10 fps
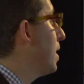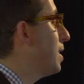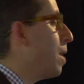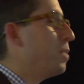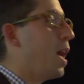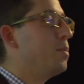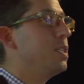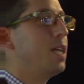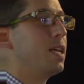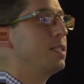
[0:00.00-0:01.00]
Sometimes
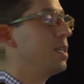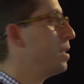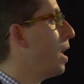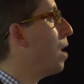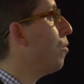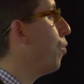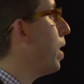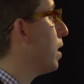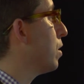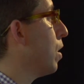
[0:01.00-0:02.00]
it takes 6 to 8
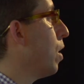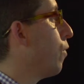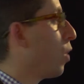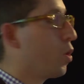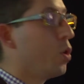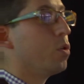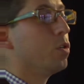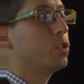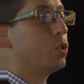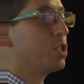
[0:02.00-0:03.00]
weeks for
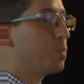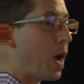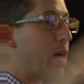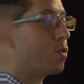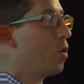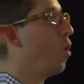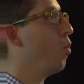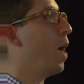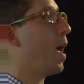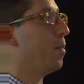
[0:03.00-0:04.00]
Google to spider the whole
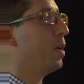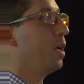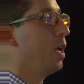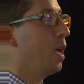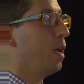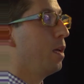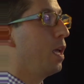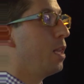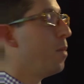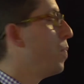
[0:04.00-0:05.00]
web
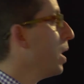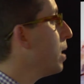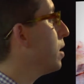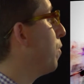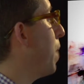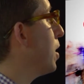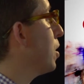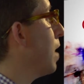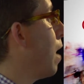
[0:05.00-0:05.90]
and the billions of pages